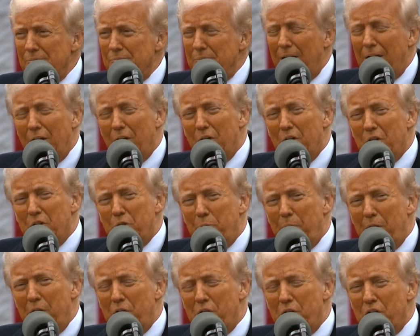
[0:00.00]
my old
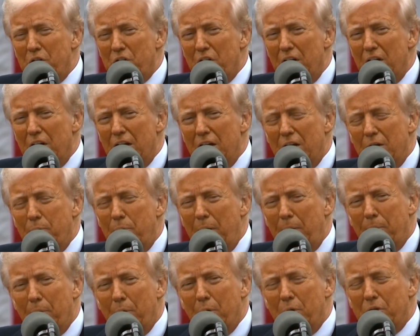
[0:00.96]
speeches, and that
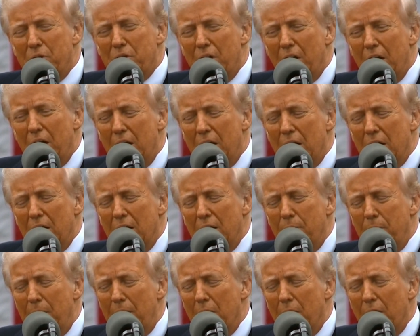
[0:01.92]
people would say,
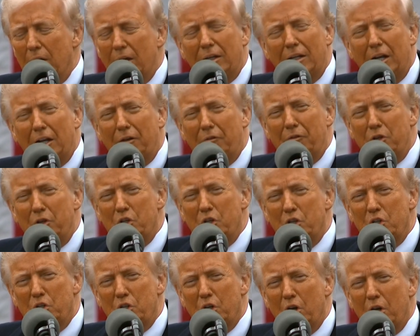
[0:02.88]
I'd be on a
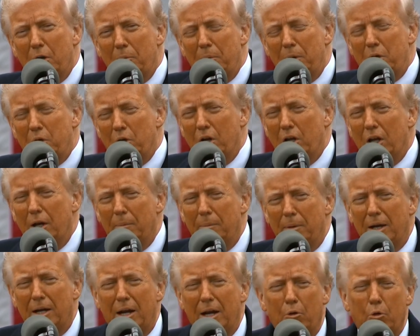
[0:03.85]
television show, I'd be talking
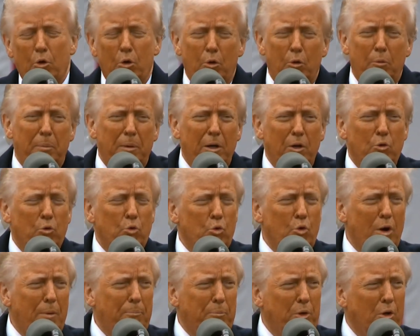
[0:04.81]
about how we were being
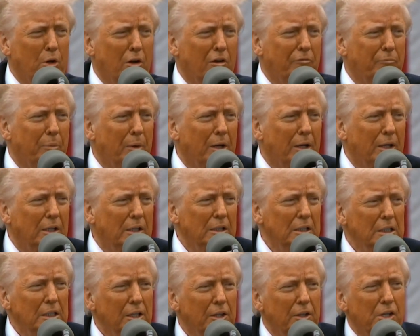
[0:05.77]
ripped off by
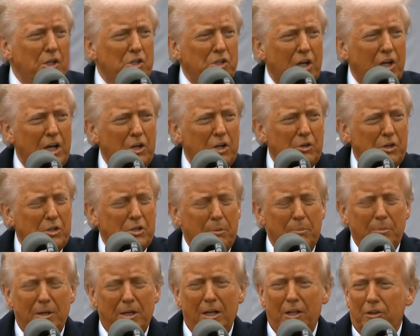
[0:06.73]
these countries. I
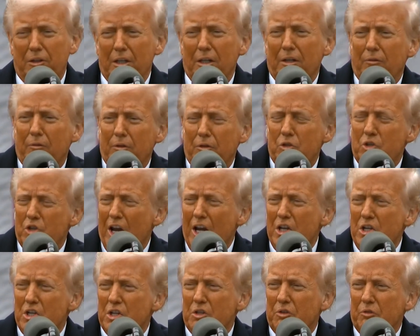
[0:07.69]
mean, nothing
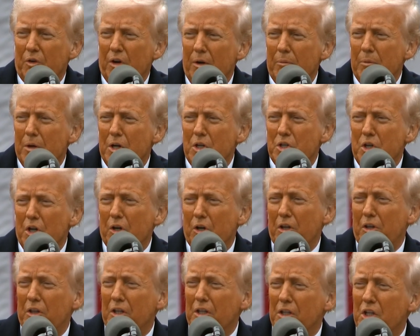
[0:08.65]
changes very much. The
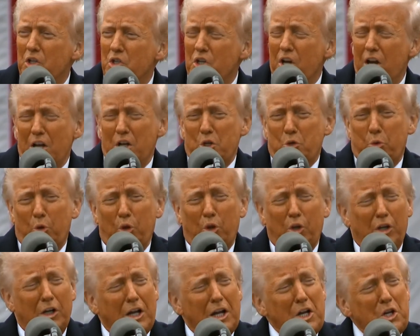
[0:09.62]
only thing that changed were
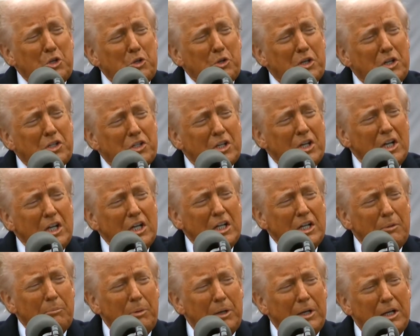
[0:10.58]
the countries,
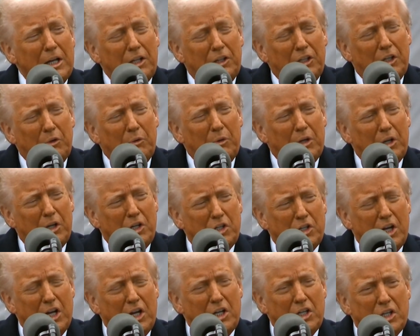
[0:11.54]
but nothing really
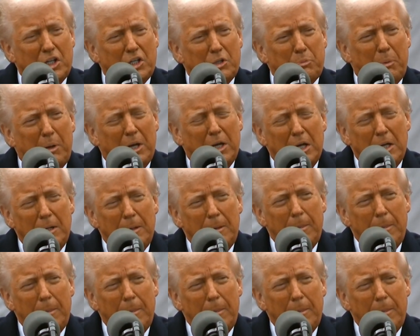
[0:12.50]
changes. But